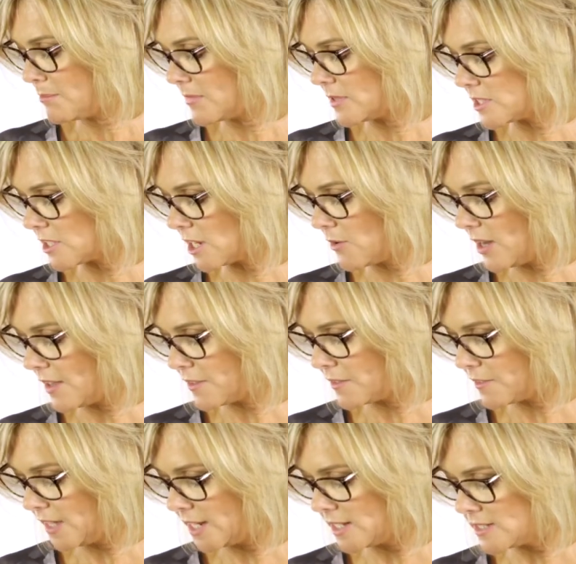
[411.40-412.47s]
So other
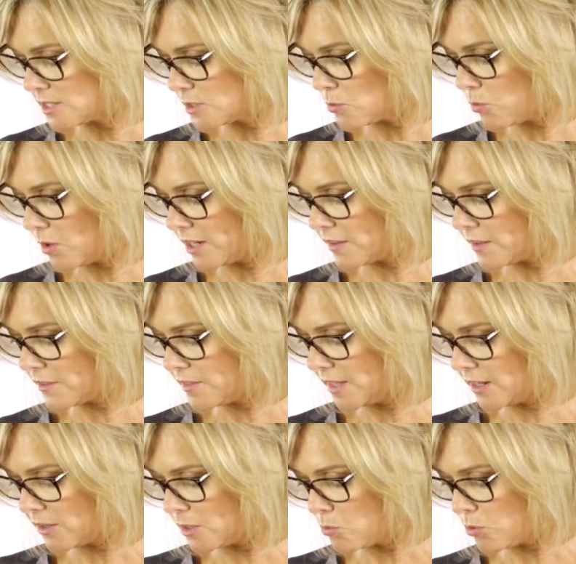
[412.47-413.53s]
things, one other
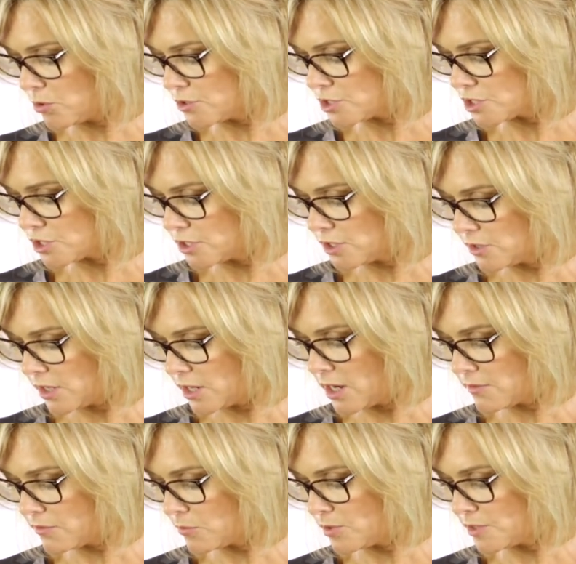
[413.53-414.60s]
thing I want to
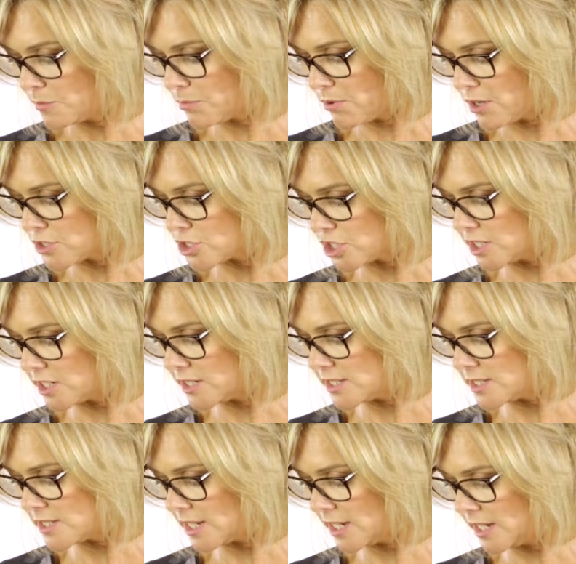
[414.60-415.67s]
cover with
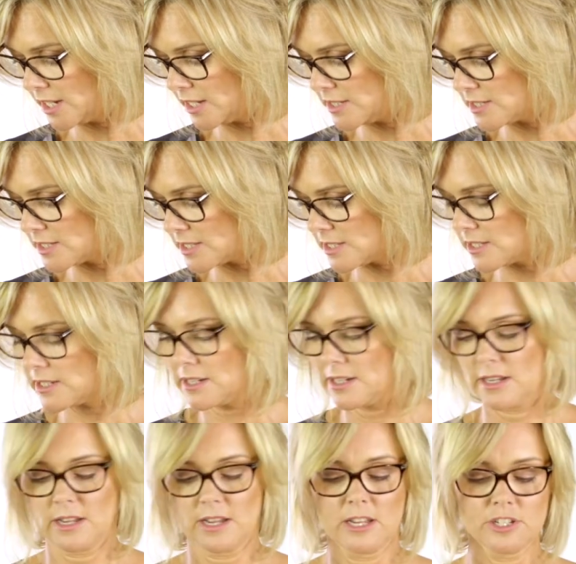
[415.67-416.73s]
brushes is
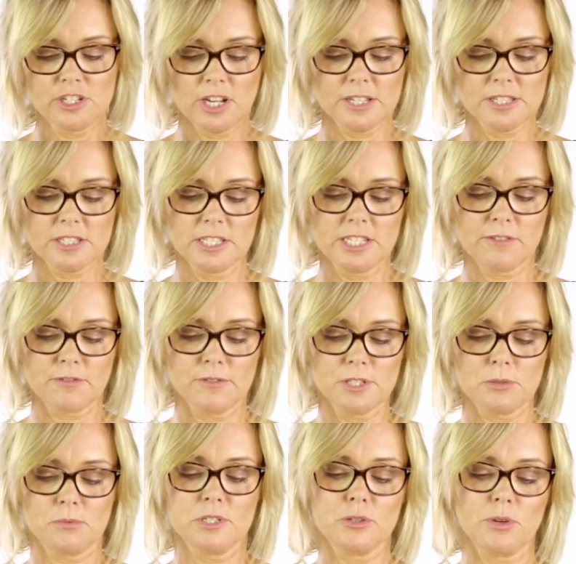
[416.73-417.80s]
just the
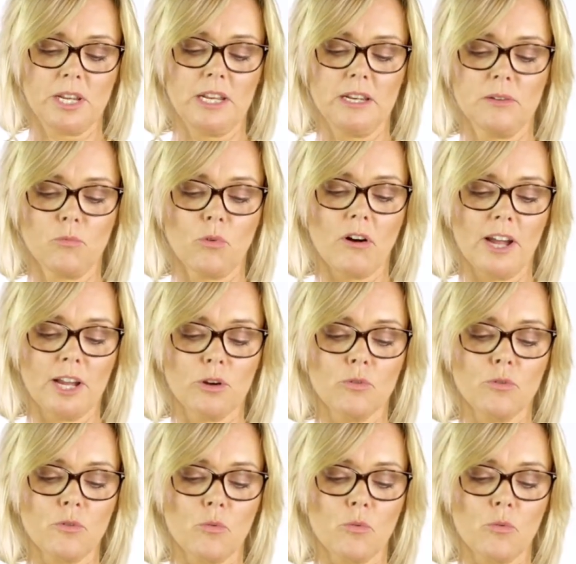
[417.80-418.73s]
difference between what I call